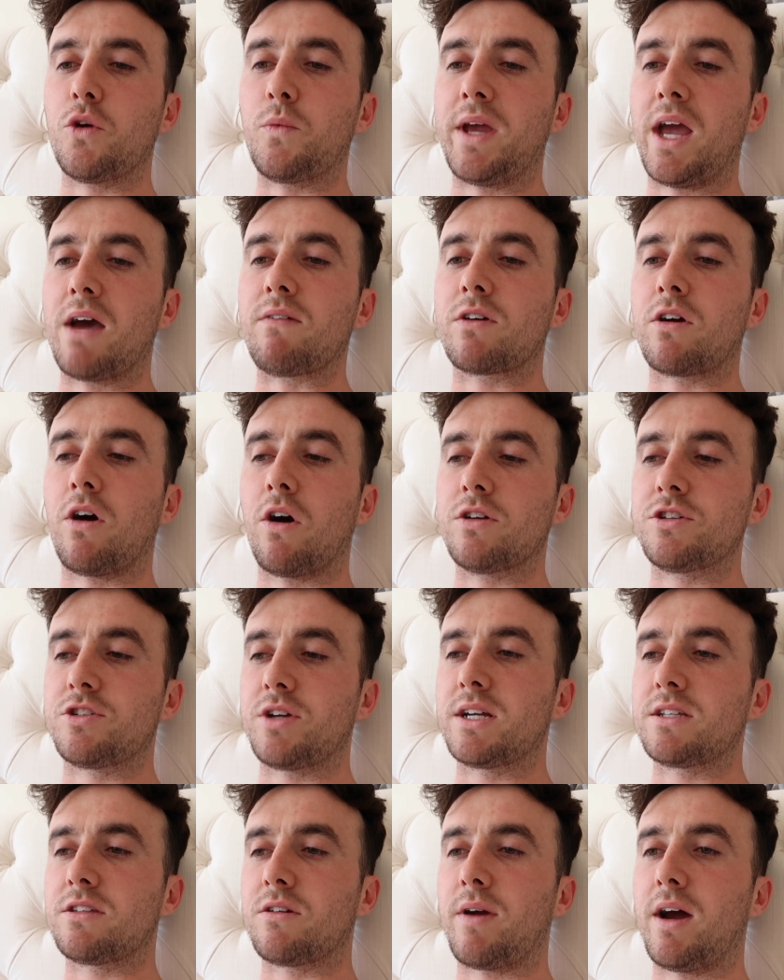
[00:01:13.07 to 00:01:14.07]
we have a
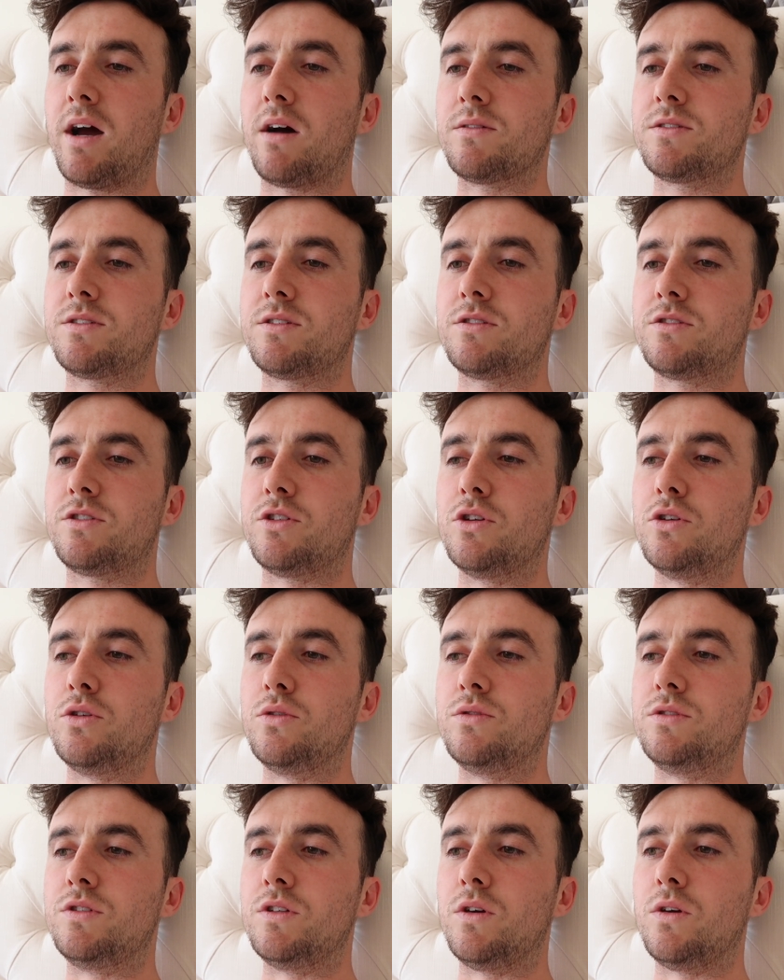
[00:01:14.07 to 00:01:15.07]
contractor out
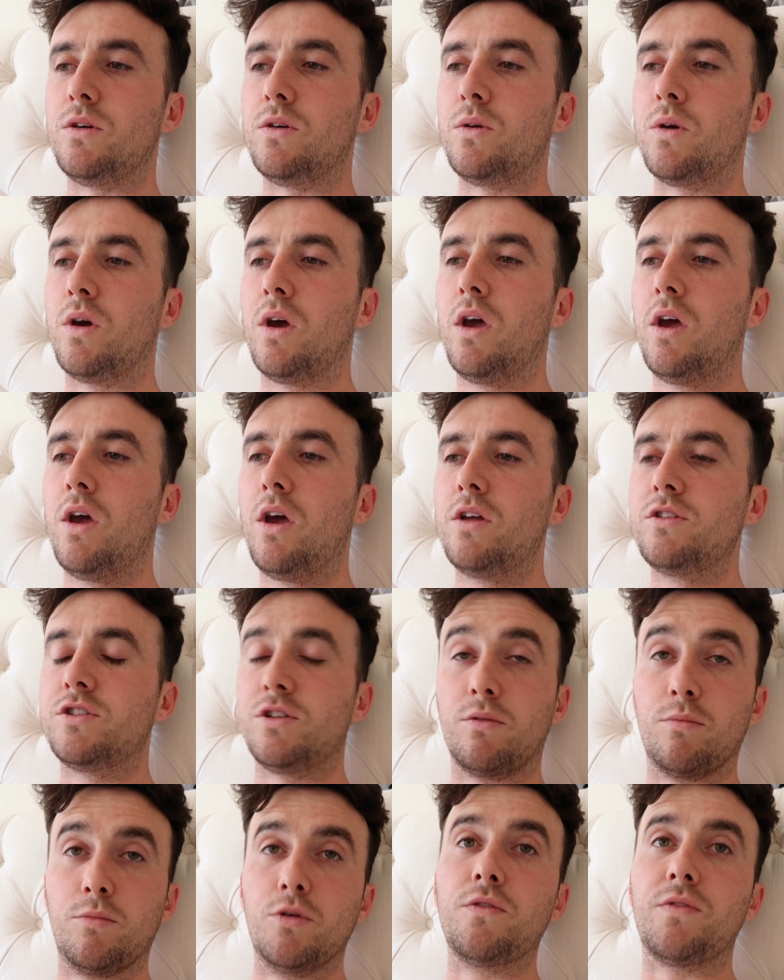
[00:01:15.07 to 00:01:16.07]
to
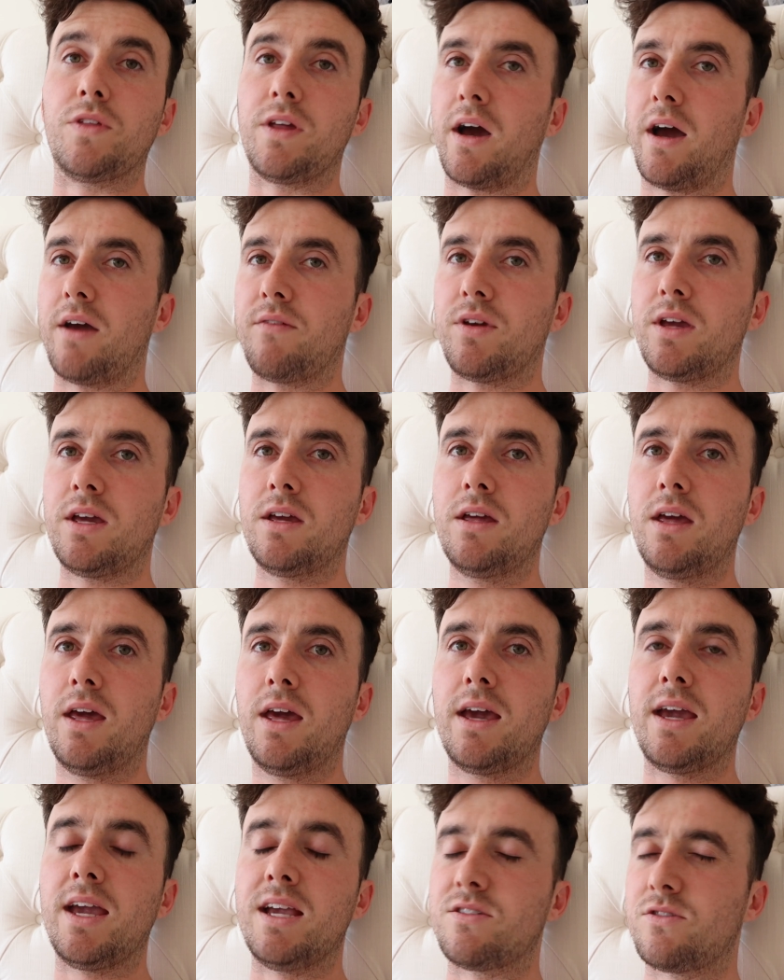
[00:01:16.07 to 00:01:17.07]
remove the ivy.
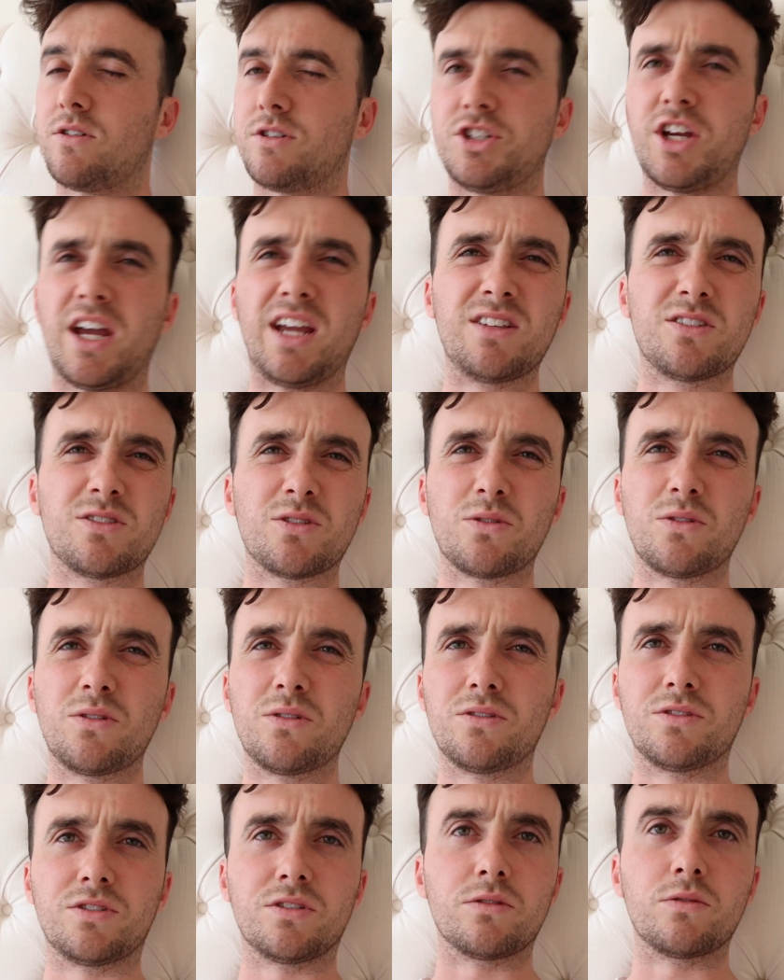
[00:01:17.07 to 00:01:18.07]
He's got
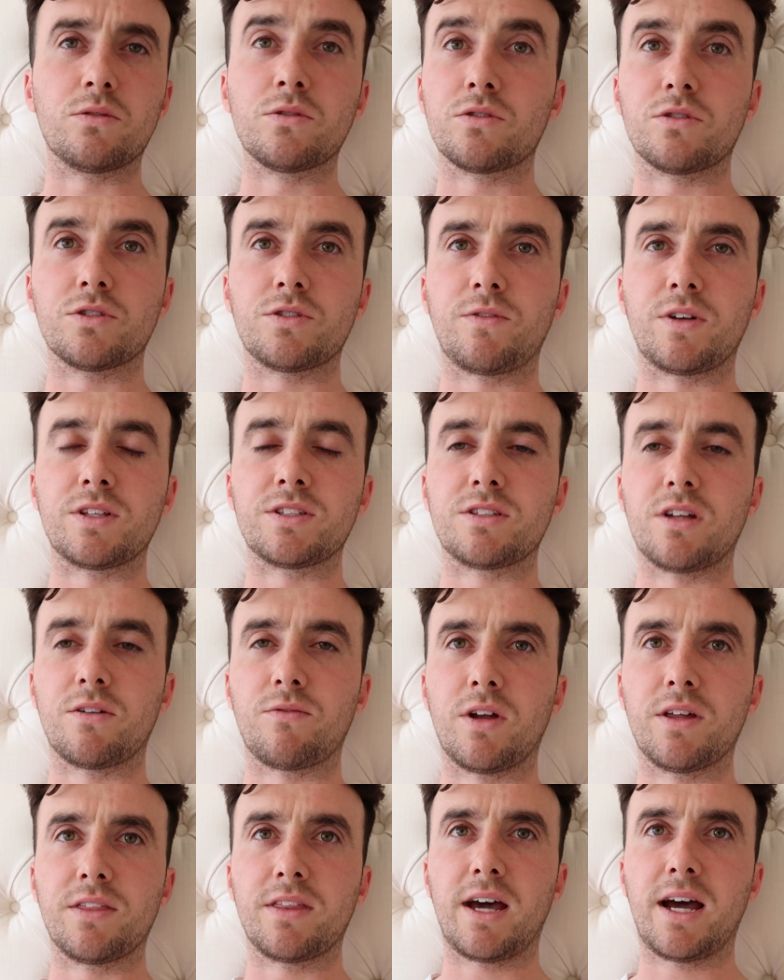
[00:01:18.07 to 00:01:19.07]
chainsaws and all sorts of fun stuff
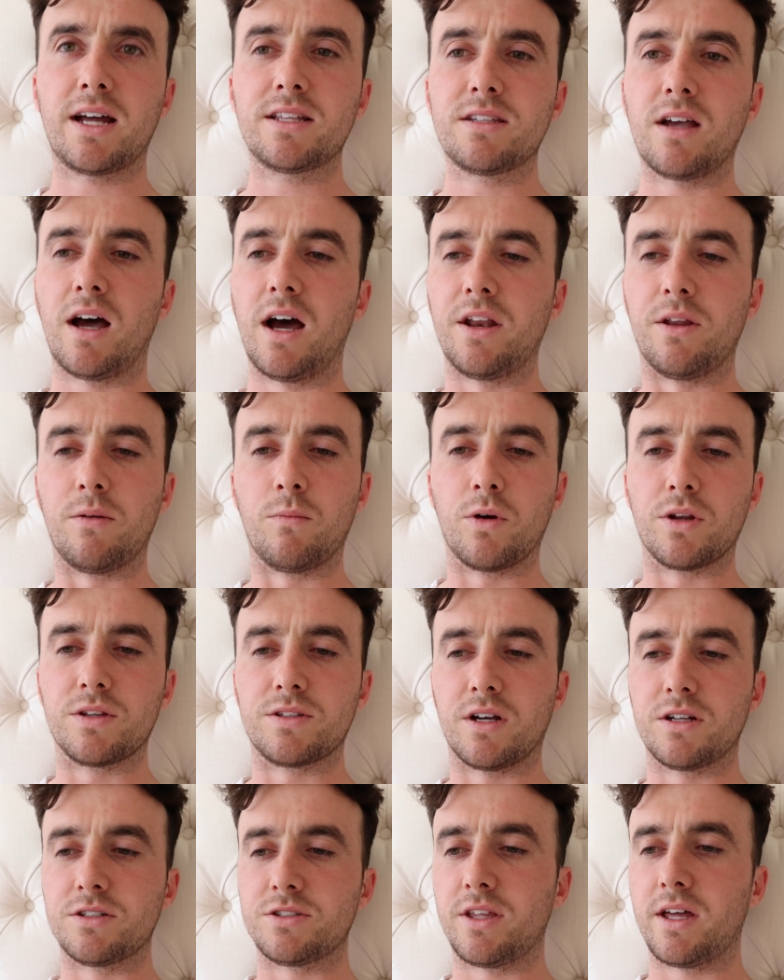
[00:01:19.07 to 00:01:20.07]
like that. I don't want to
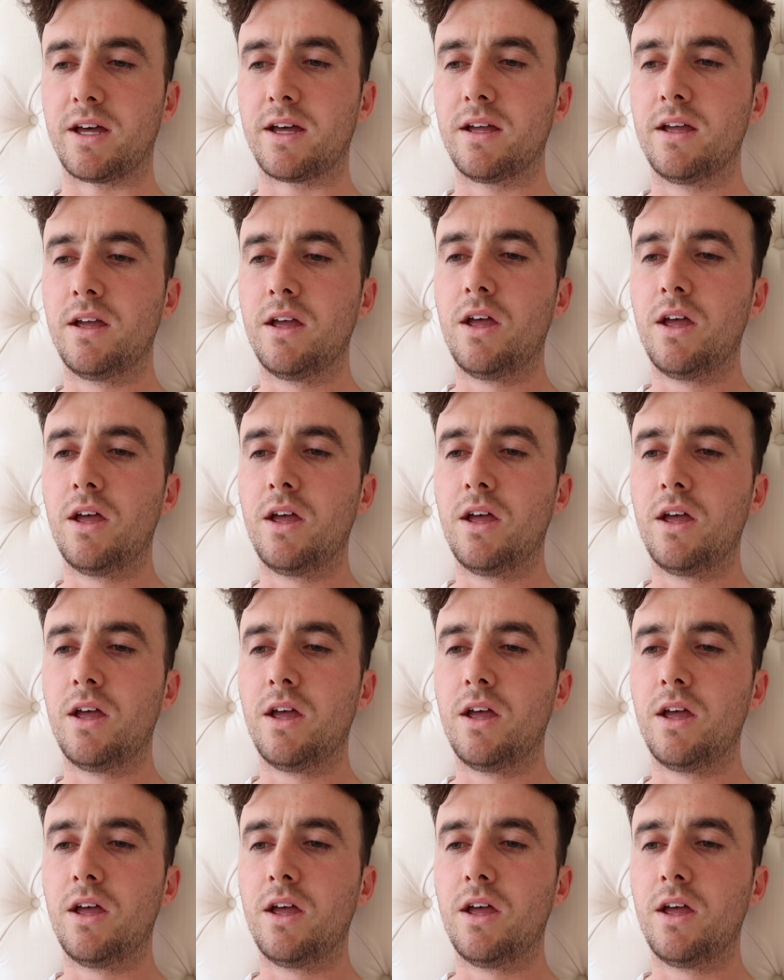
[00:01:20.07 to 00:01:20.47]
touch that.